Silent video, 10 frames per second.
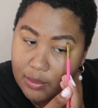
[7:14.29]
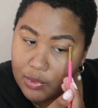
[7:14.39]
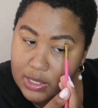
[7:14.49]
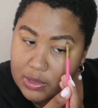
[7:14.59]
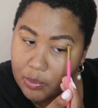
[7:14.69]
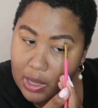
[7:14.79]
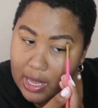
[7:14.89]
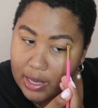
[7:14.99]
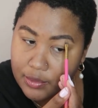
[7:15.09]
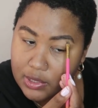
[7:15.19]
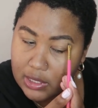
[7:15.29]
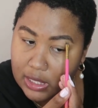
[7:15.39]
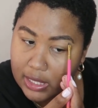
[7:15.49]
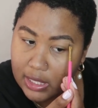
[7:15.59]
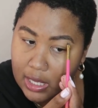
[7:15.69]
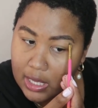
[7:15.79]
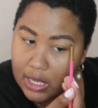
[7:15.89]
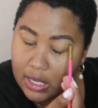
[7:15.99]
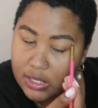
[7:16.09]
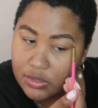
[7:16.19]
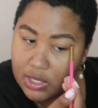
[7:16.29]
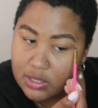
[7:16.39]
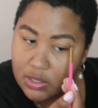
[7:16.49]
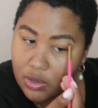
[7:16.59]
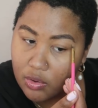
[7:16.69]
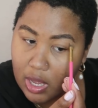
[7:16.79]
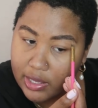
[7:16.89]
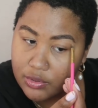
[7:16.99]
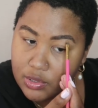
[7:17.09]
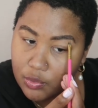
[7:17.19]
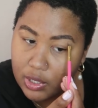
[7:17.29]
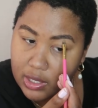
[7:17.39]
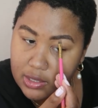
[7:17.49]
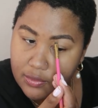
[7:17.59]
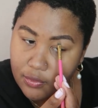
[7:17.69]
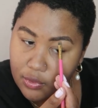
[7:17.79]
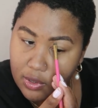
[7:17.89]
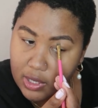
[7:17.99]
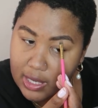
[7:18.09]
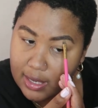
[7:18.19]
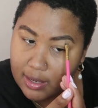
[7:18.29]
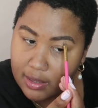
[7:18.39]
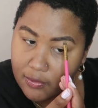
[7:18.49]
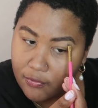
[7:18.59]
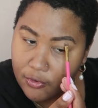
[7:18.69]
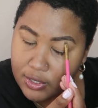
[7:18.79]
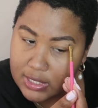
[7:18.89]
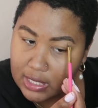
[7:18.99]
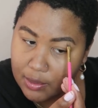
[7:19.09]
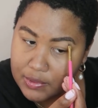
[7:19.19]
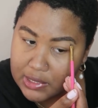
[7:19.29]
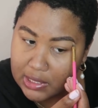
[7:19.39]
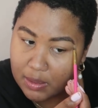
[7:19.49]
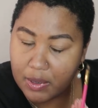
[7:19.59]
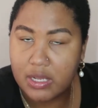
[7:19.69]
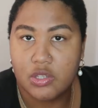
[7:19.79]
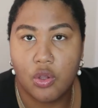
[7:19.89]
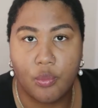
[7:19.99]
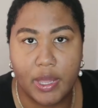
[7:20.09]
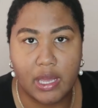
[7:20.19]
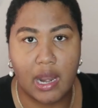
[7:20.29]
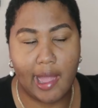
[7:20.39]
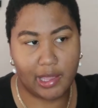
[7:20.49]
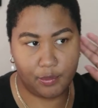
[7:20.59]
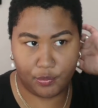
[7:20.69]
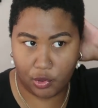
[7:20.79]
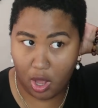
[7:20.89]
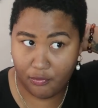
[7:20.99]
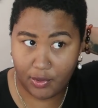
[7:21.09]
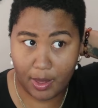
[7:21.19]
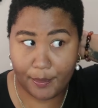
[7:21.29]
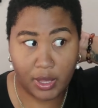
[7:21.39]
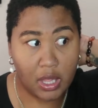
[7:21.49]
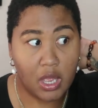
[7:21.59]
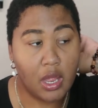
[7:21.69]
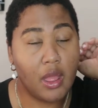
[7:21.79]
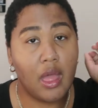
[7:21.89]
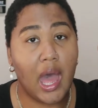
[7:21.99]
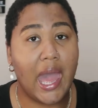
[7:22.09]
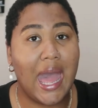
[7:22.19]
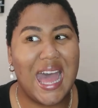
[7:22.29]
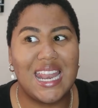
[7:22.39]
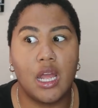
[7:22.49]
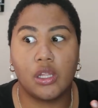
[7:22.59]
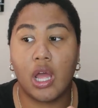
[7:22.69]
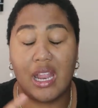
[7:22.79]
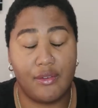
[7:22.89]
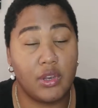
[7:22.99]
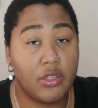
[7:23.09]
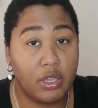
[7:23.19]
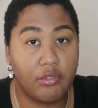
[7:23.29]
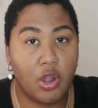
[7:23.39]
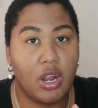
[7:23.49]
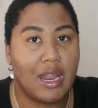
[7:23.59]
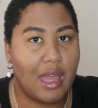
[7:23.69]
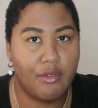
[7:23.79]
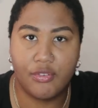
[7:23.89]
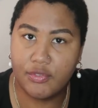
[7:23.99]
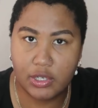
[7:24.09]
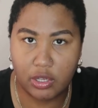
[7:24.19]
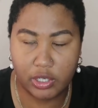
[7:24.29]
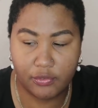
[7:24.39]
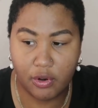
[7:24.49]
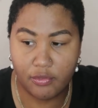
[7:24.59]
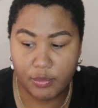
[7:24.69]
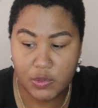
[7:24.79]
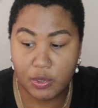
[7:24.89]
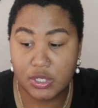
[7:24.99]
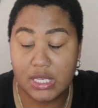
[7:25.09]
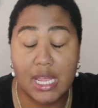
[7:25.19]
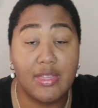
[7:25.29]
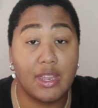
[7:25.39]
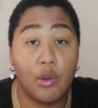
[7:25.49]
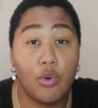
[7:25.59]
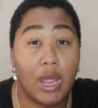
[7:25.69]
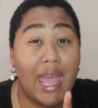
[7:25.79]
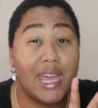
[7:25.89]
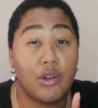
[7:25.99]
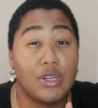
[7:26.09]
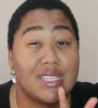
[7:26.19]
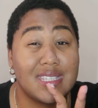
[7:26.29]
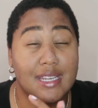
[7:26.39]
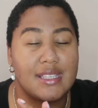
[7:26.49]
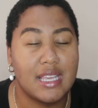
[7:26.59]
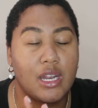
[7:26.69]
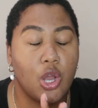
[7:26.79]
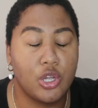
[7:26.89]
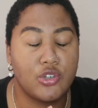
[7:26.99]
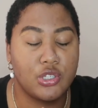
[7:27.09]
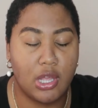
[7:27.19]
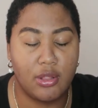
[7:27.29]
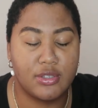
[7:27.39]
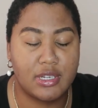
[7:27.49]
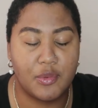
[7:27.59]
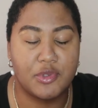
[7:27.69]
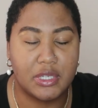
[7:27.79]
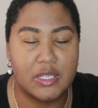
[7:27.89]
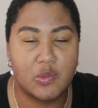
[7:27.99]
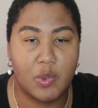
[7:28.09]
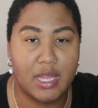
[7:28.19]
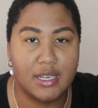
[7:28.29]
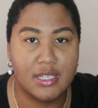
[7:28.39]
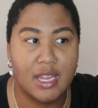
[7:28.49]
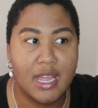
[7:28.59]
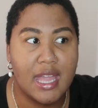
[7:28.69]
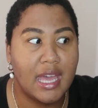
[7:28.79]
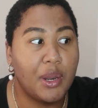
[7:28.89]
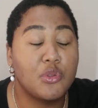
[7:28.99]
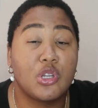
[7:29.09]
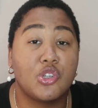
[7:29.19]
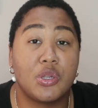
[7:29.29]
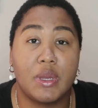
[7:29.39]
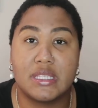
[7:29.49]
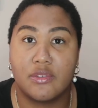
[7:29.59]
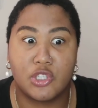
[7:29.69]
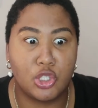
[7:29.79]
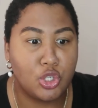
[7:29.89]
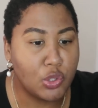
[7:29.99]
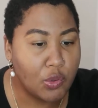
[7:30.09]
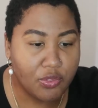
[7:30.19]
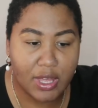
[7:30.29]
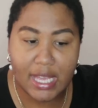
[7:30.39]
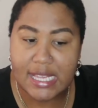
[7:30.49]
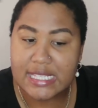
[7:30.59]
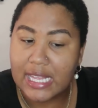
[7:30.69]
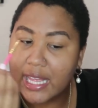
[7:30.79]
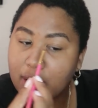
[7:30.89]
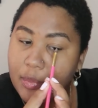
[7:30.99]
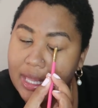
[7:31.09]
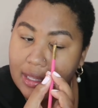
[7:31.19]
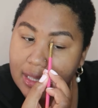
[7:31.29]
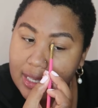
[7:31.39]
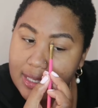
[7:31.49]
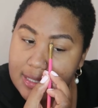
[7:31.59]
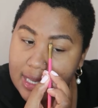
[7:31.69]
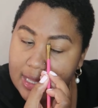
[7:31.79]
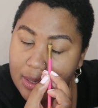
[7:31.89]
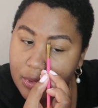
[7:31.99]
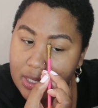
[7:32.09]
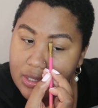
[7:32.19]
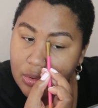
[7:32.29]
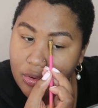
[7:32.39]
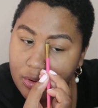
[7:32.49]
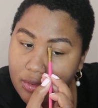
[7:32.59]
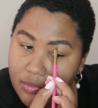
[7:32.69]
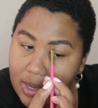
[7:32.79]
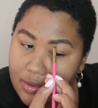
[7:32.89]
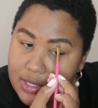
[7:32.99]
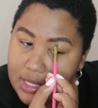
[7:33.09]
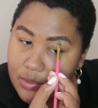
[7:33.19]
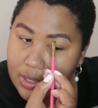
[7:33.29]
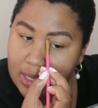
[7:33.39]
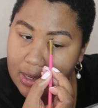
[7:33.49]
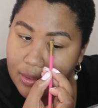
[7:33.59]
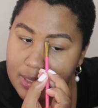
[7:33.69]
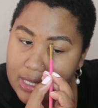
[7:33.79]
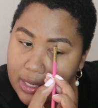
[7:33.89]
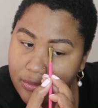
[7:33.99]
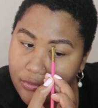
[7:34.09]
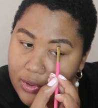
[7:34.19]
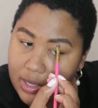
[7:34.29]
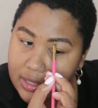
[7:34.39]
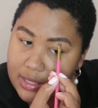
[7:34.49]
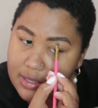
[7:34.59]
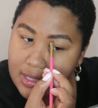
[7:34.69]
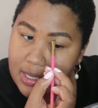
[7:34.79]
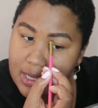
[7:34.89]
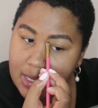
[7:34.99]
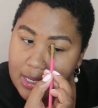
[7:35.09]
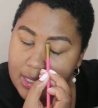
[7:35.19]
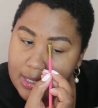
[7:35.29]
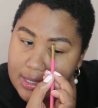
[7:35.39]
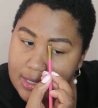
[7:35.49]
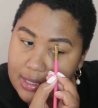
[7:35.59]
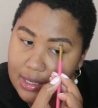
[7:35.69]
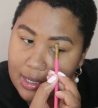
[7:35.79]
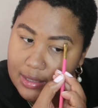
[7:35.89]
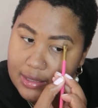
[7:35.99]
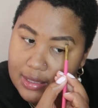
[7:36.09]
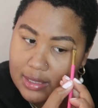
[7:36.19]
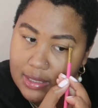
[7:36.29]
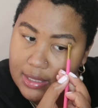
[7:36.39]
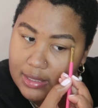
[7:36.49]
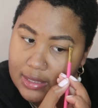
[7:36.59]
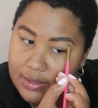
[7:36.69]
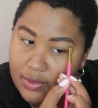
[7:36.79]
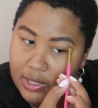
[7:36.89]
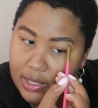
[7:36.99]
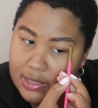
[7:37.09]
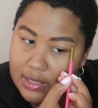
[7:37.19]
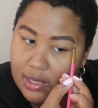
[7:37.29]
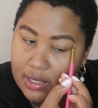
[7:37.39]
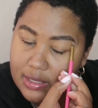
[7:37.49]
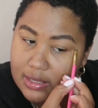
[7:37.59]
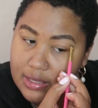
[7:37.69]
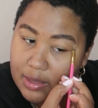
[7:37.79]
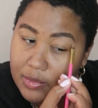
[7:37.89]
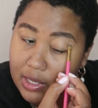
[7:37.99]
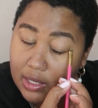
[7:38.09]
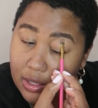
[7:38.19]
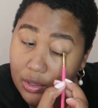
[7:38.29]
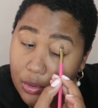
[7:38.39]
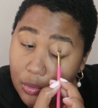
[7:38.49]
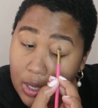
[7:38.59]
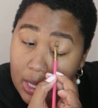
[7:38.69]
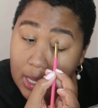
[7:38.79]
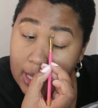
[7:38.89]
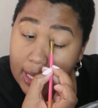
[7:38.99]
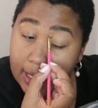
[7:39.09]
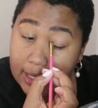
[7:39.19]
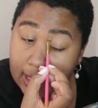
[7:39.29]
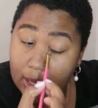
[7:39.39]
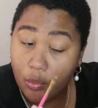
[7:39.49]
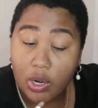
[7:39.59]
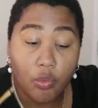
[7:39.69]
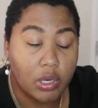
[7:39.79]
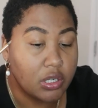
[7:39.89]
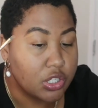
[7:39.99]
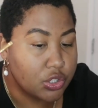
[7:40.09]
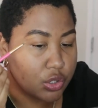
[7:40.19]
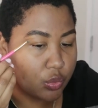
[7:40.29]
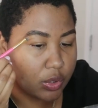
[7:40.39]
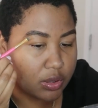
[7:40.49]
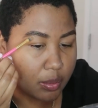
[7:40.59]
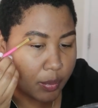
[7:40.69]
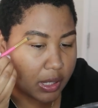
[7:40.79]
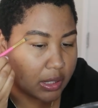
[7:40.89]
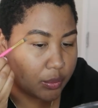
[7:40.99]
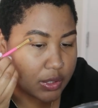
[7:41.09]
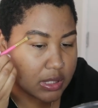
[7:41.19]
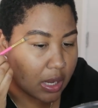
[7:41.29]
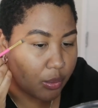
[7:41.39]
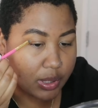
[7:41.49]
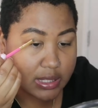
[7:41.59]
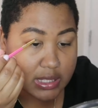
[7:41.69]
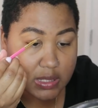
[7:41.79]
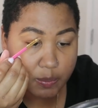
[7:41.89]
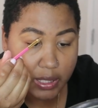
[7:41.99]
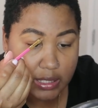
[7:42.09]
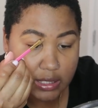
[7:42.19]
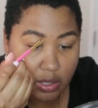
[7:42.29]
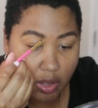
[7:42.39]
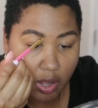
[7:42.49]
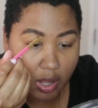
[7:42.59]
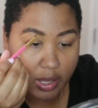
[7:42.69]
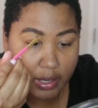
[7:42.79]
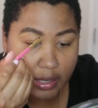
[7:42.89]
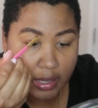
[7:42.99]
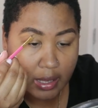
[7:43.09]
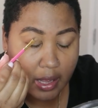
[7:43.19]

And I wanted to buy, I was gonna like, because you guys know I used to work at Sephora and the first thing I was thinking about is, oh my God, I can cough up. I had I have another gift card. I have a $50 gift card from this person. And then I, want, I had already set aside $100 that I was going to spend. And I was going to treat myself to new things. I like made a list. And then when this whole coronavirus thing went down, I was like, fuck, this, this sucks. This fucking sucks. Because I'm not going to go and get. What I wanted to do with the money was I wanted to spend it on...